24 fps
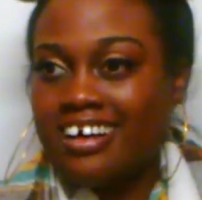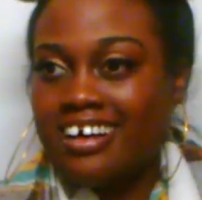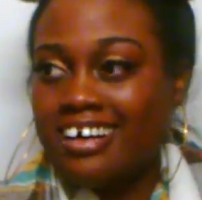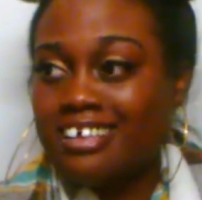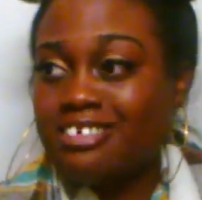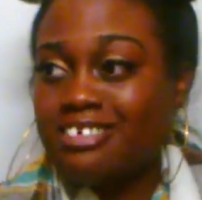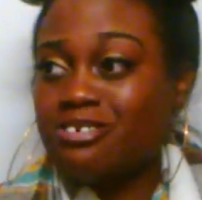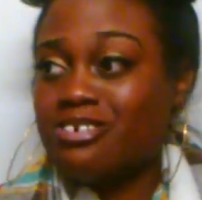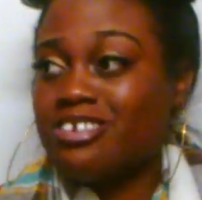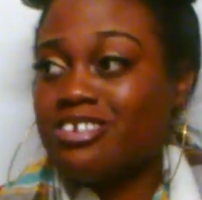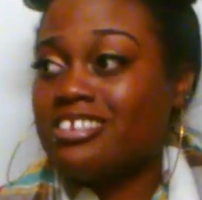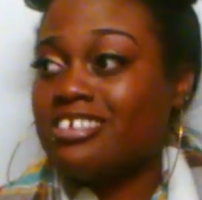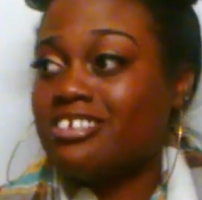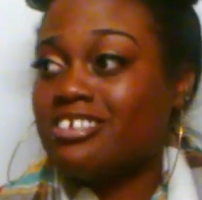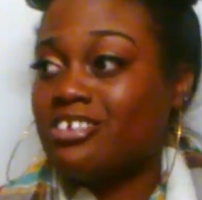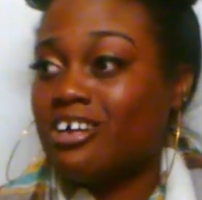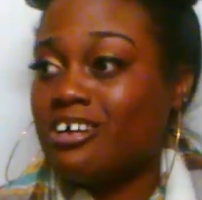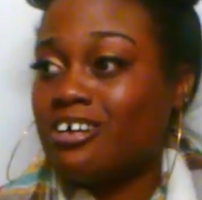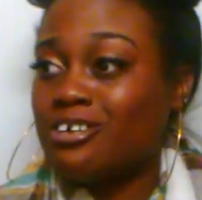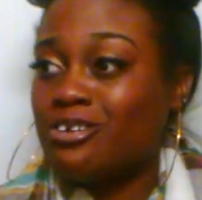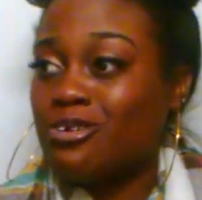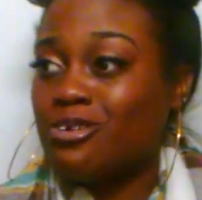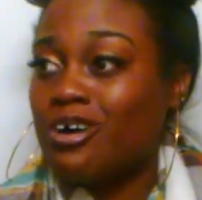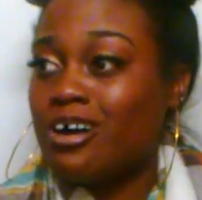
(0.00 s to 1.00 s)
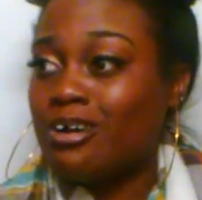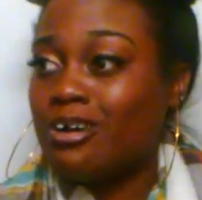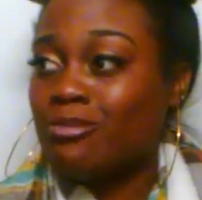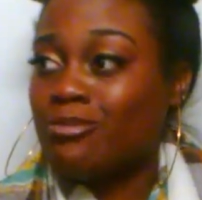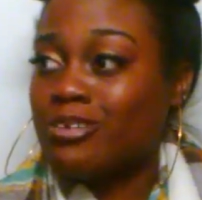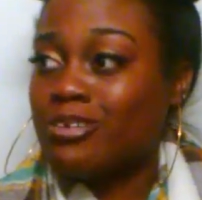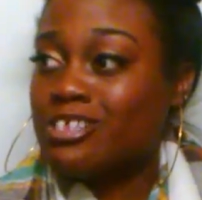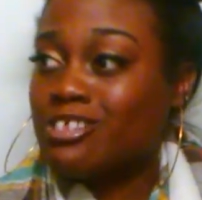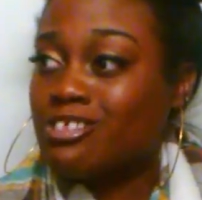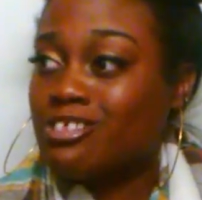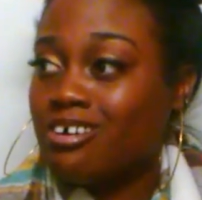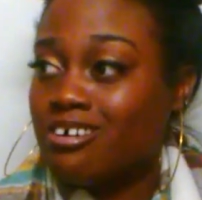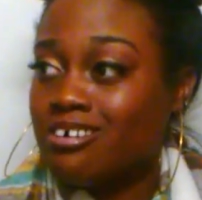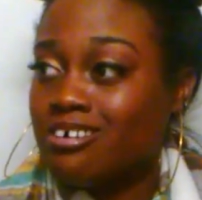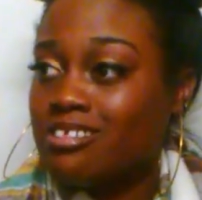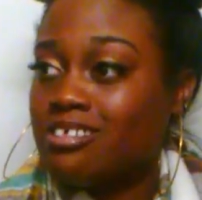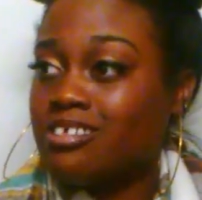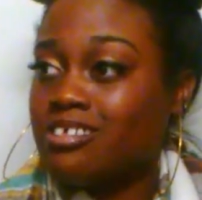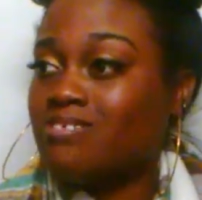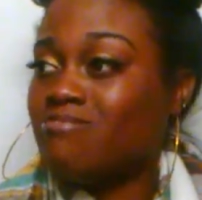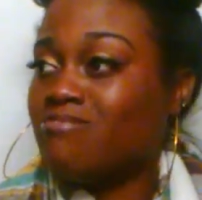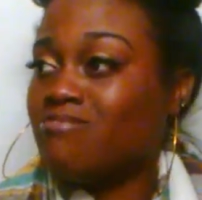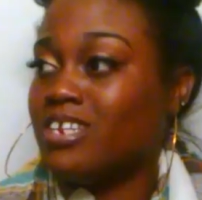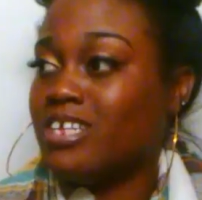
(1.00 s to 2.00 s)
I just want to let y'all know I restarted
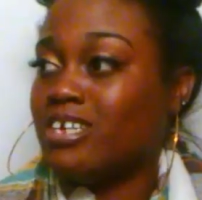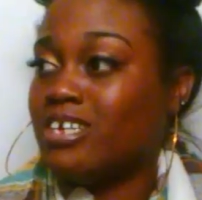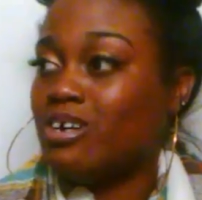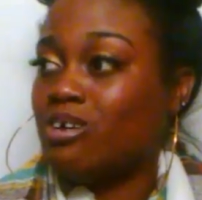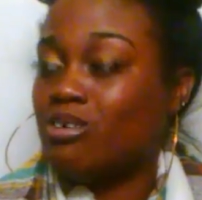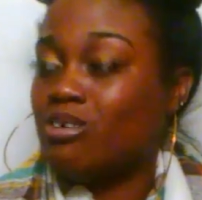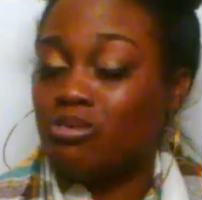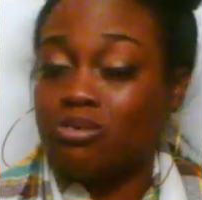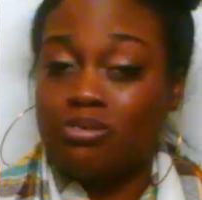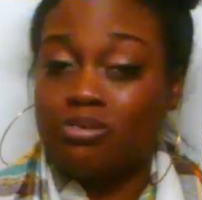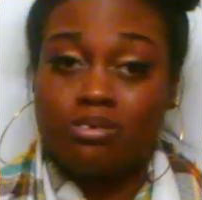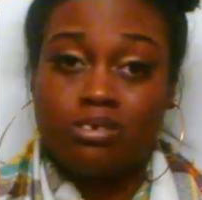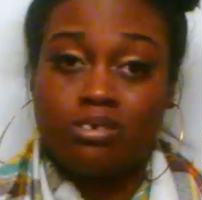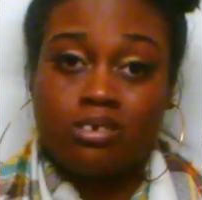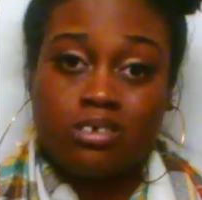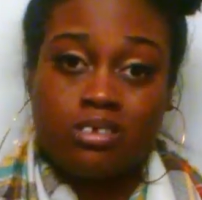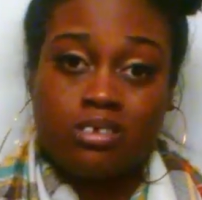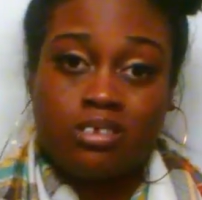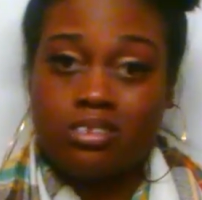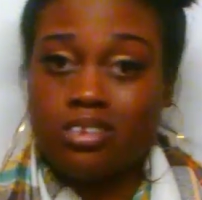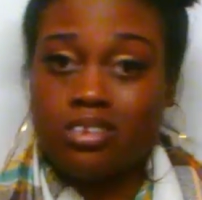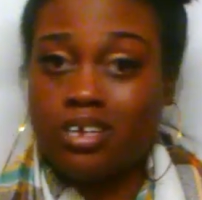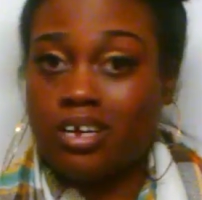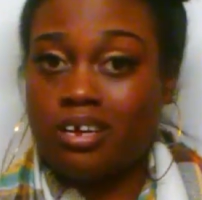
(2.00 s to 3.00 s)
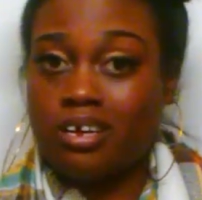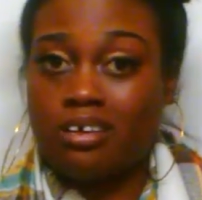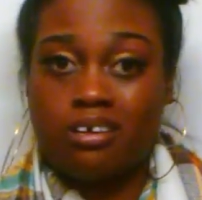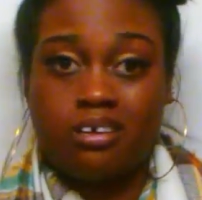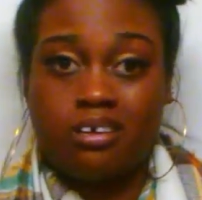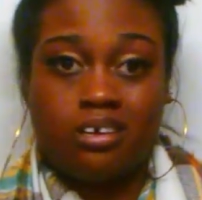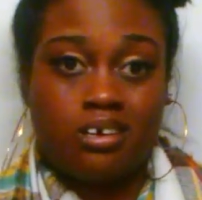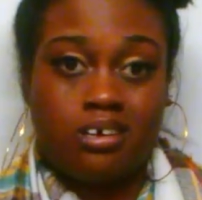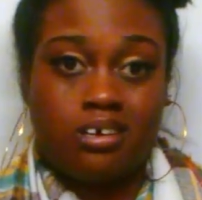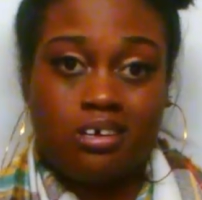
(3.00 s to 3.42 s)
this video like